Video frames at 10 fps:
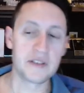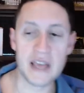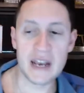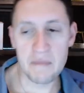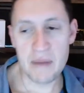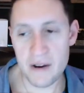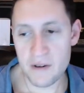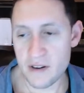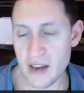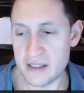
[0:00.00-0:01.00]
is getting
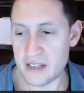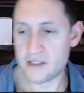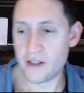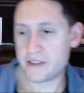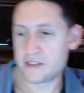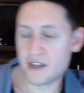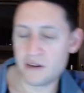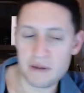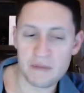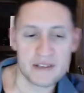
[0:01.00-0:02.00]
better. I think Sloth is going to
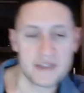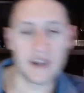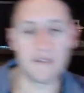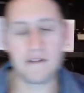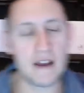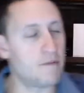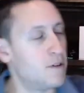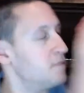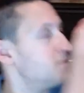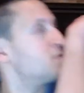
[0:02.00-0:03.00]
be my second favorite.